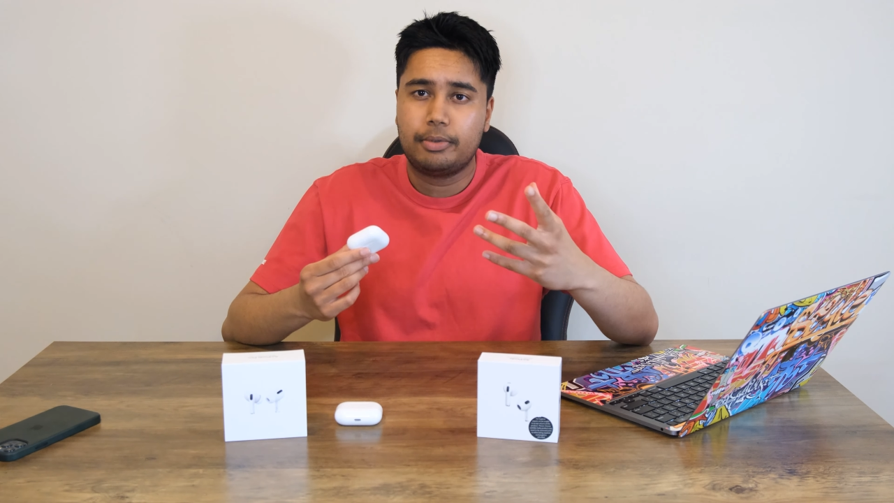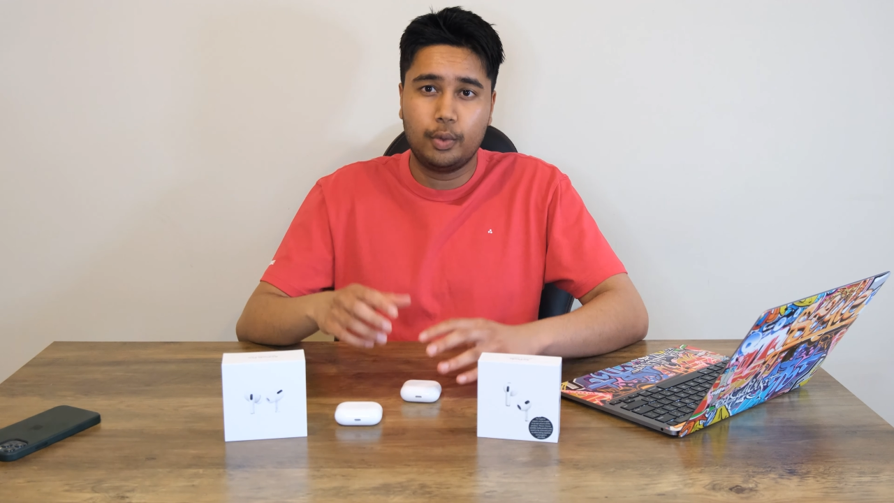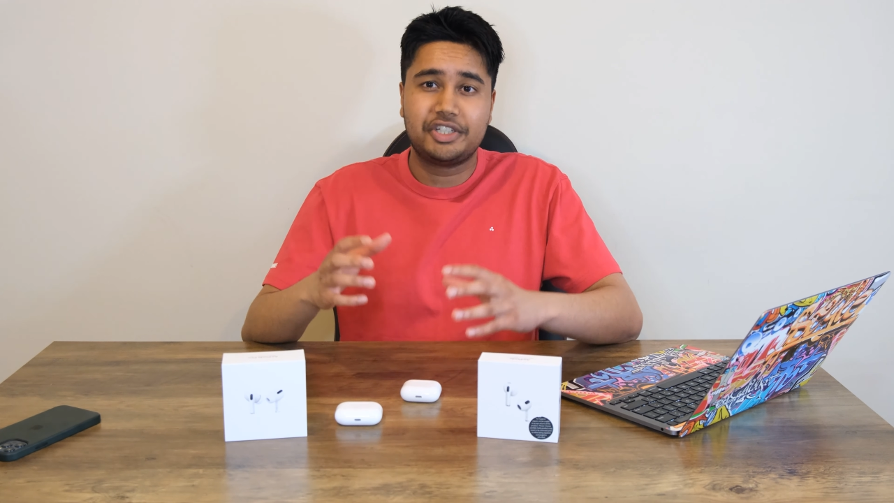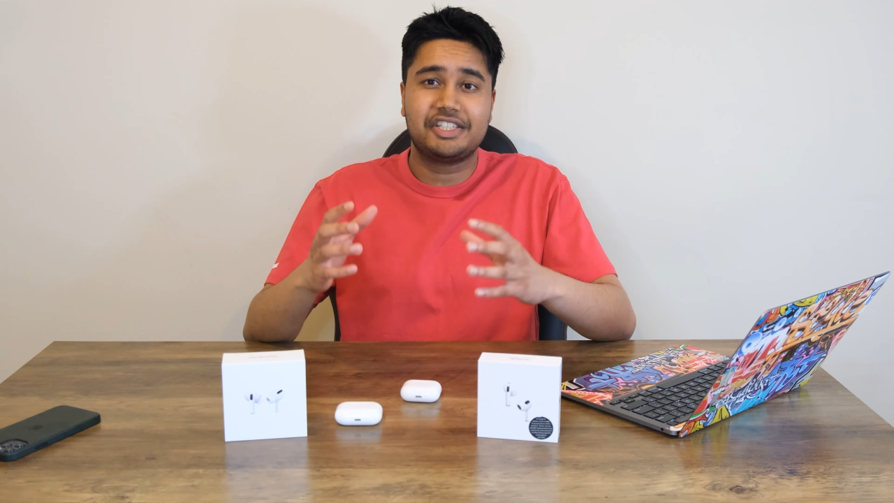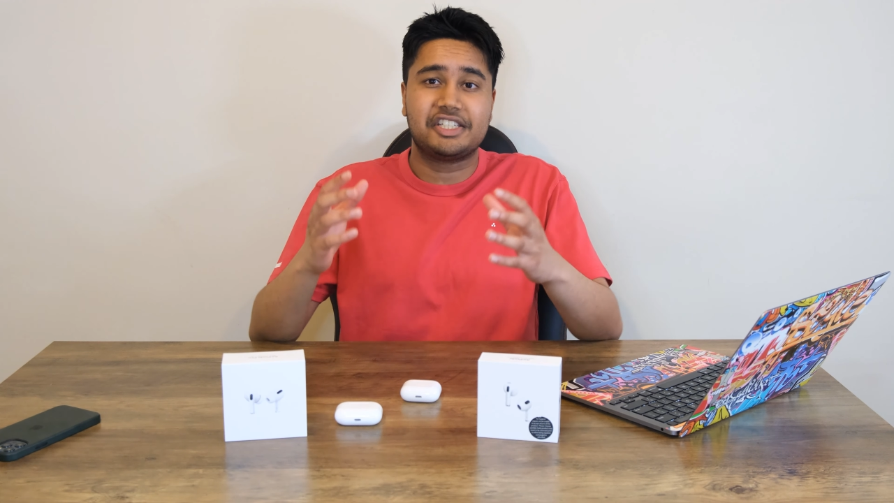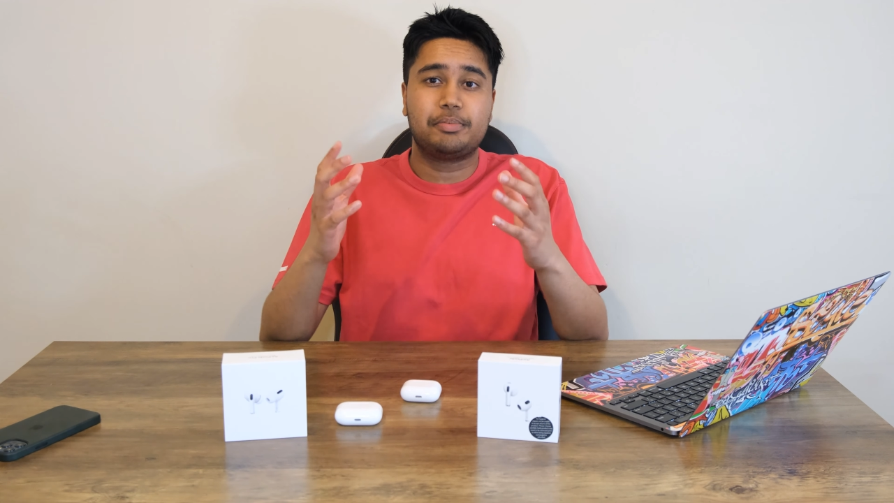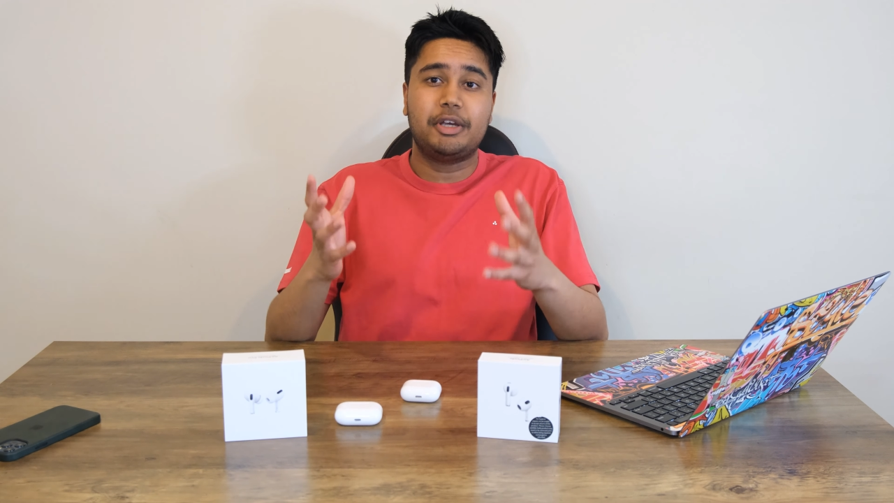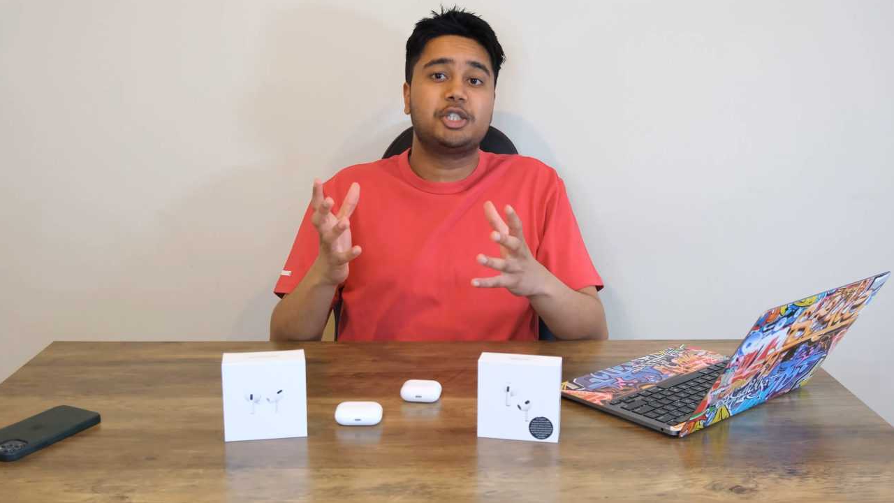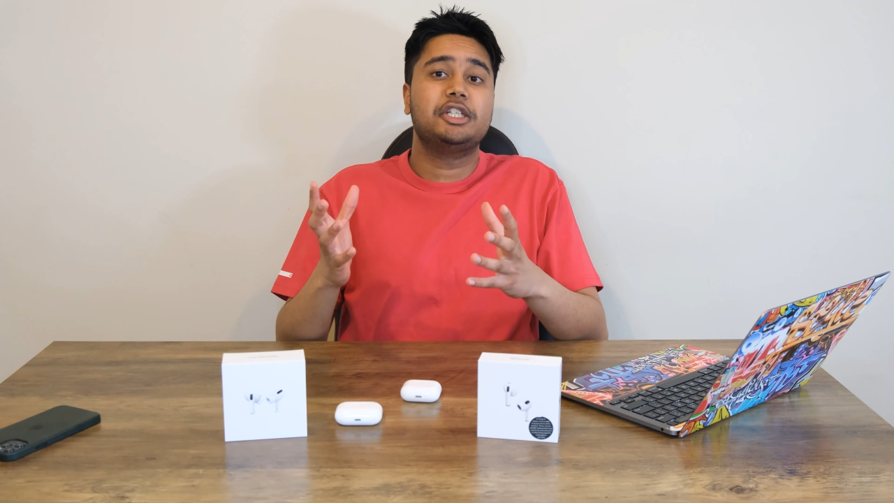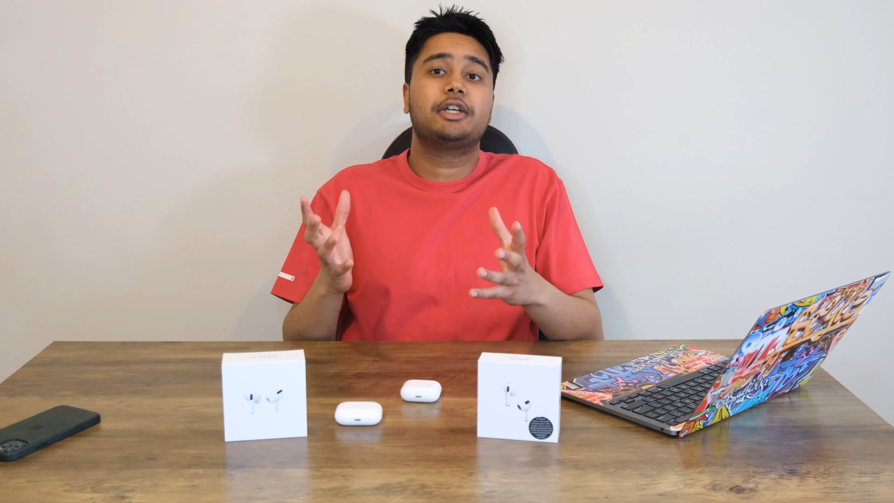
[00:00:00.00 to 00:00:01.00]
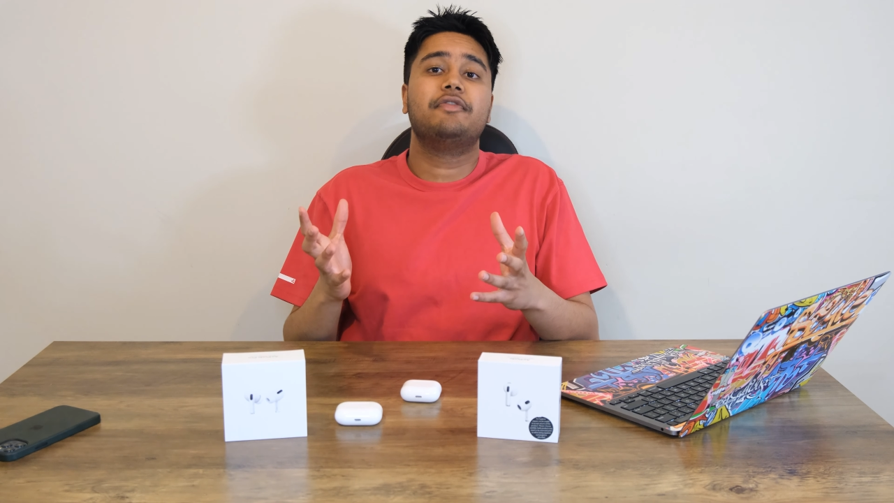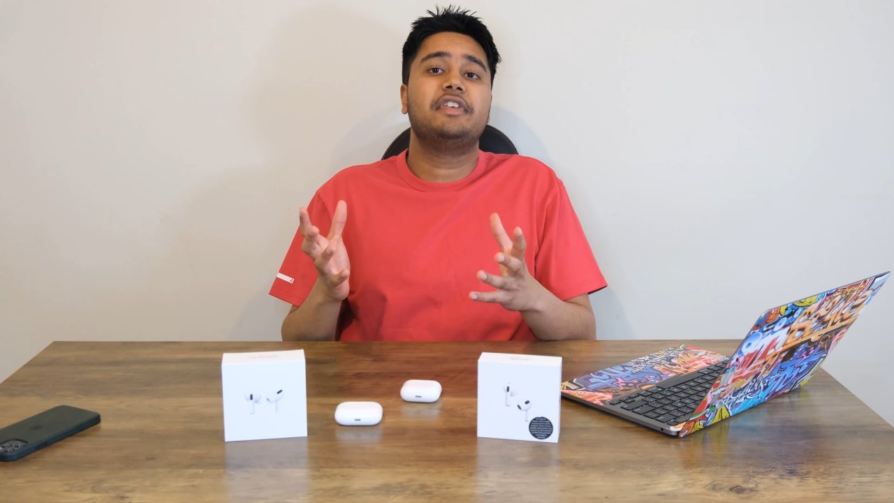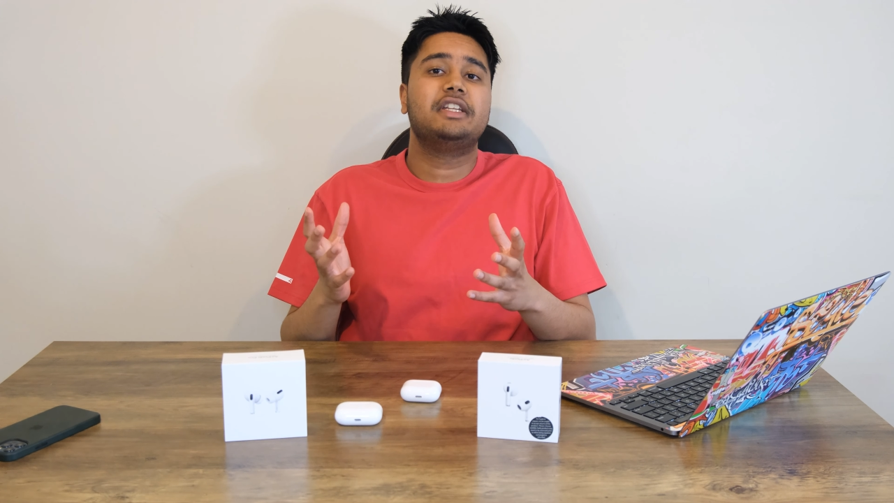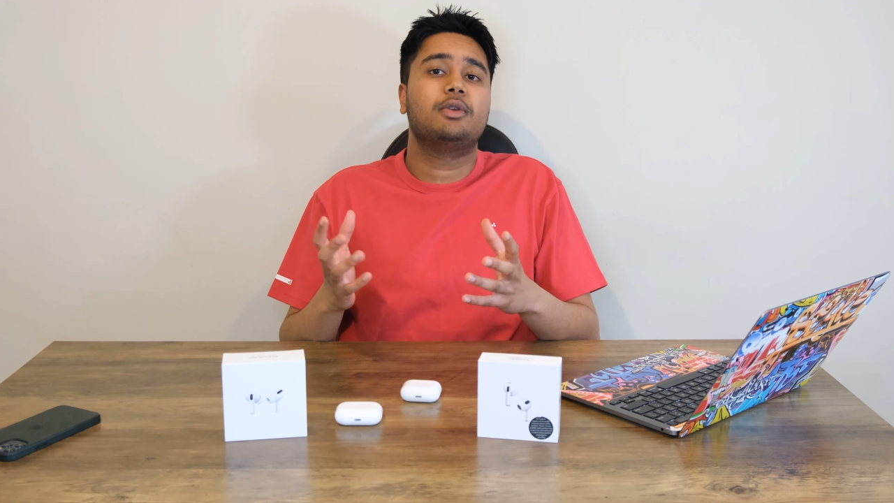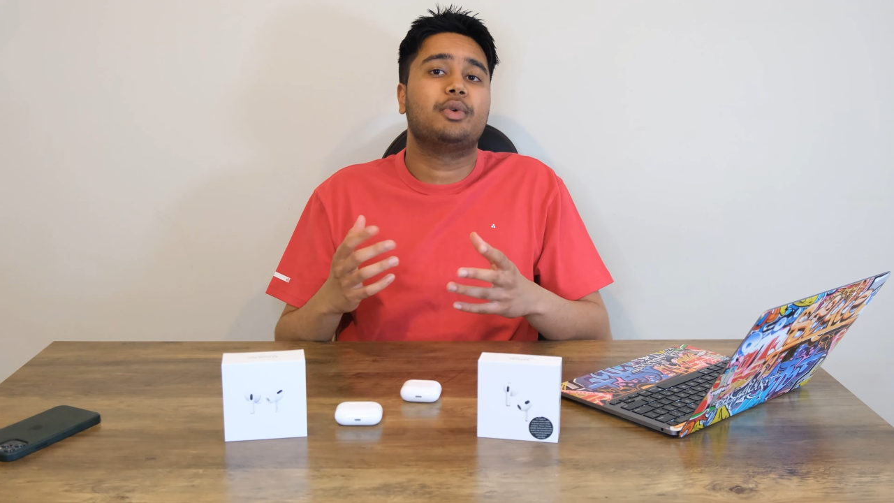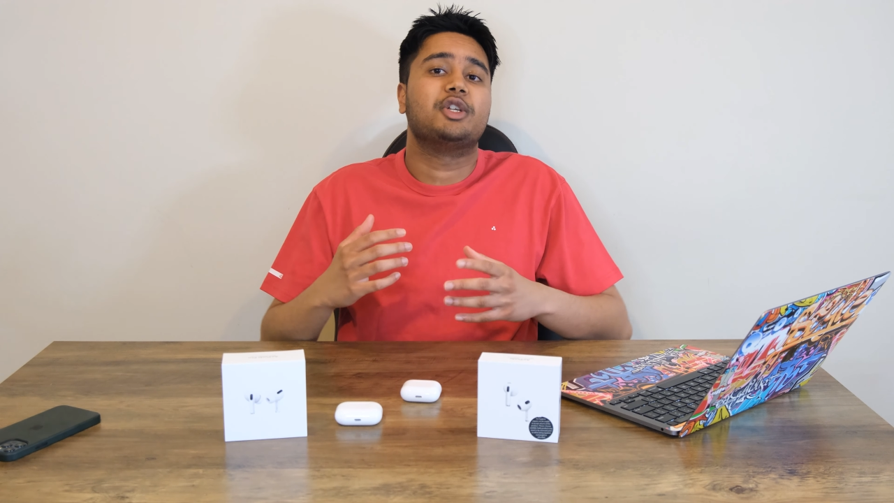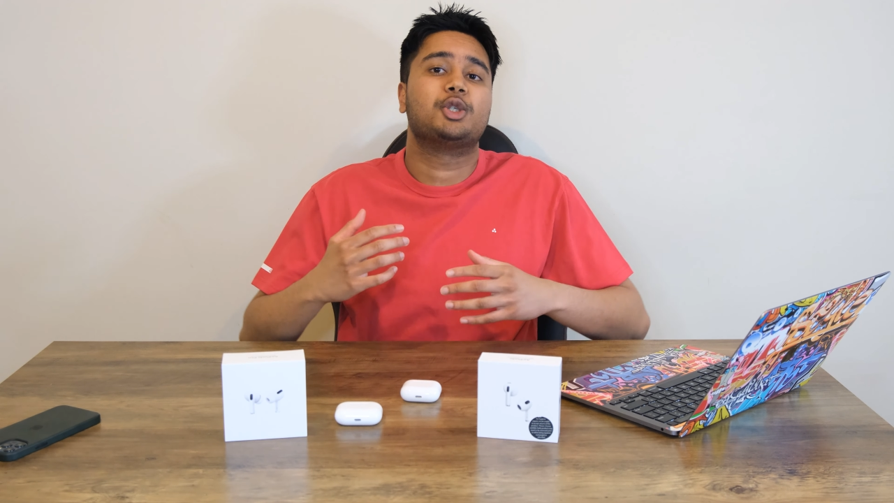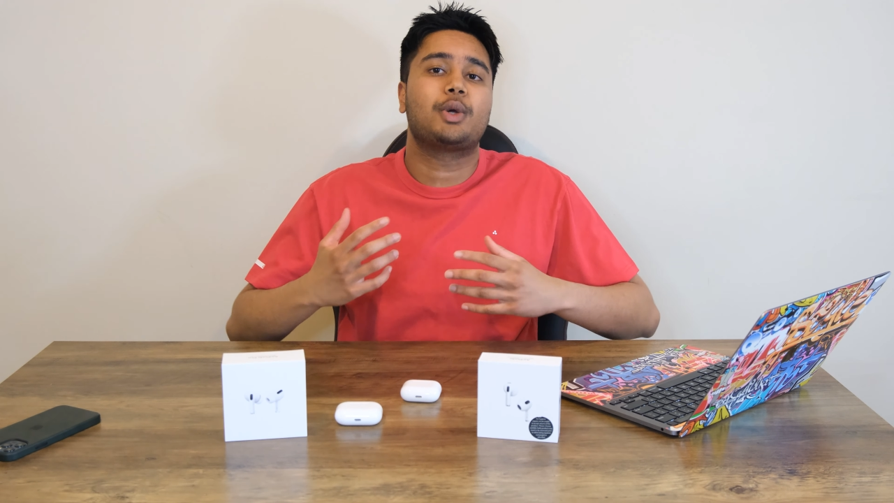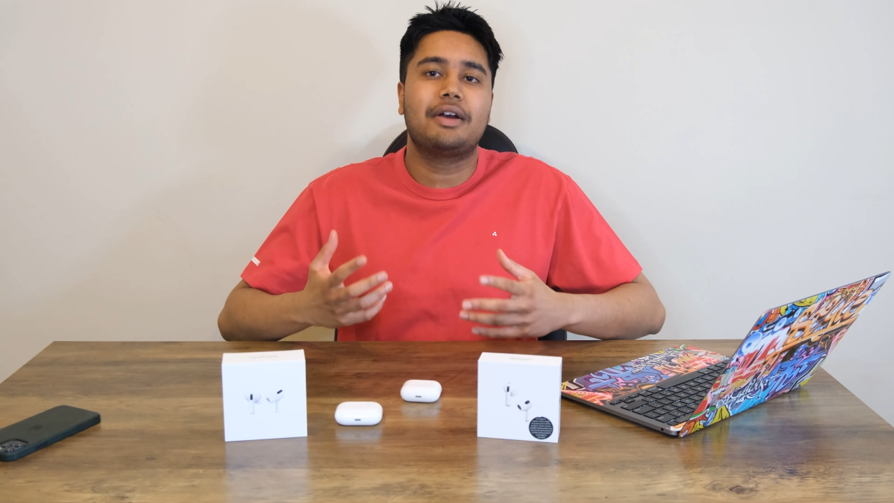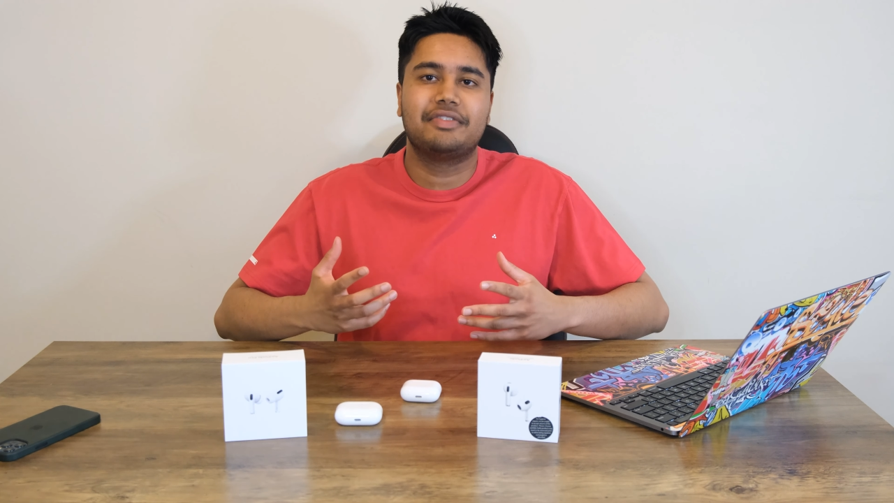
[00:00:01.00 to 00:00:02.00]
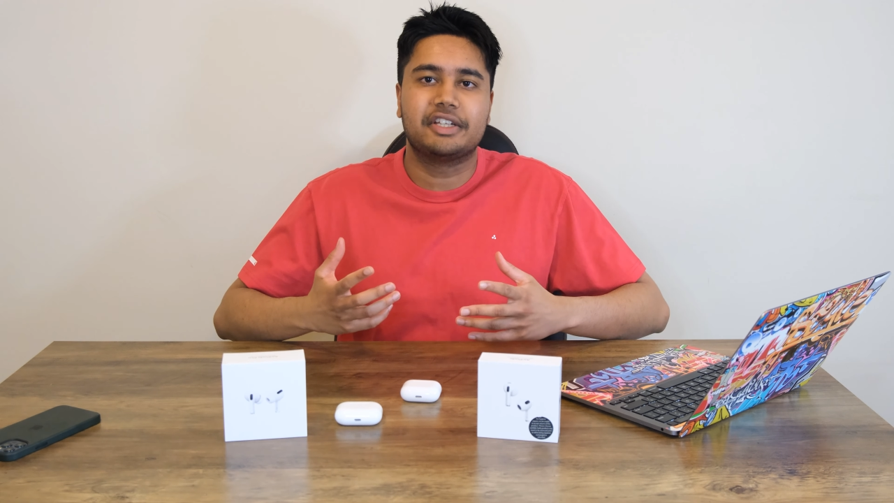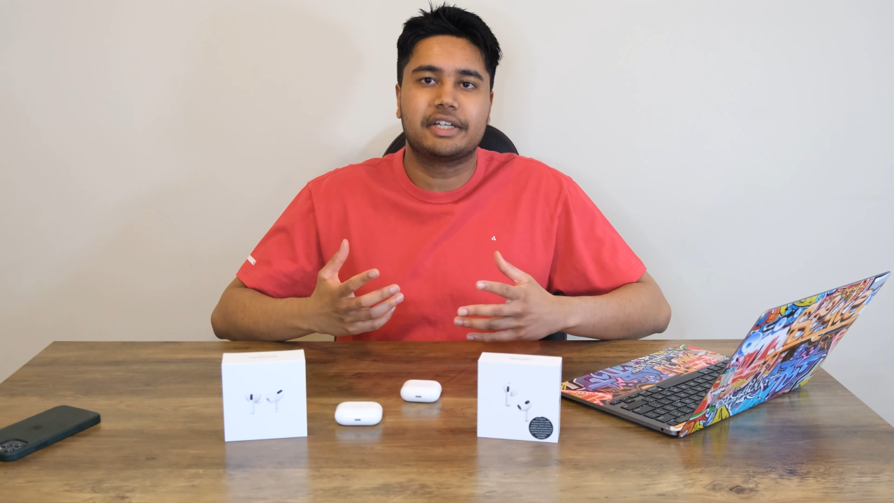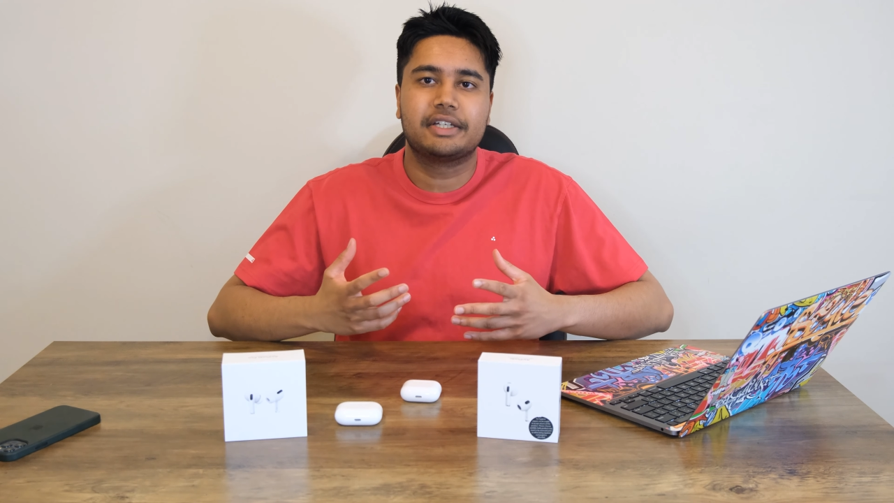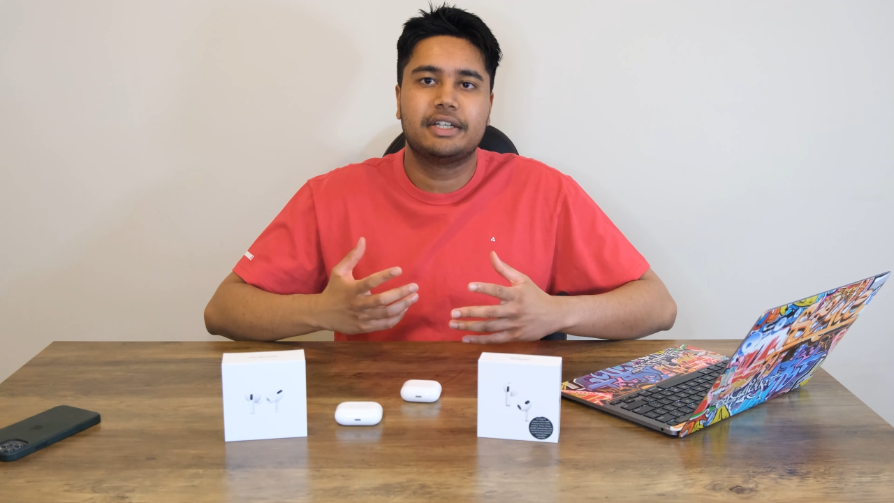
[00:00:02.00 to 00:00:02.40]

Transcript: which is especially convenient when you're traveling.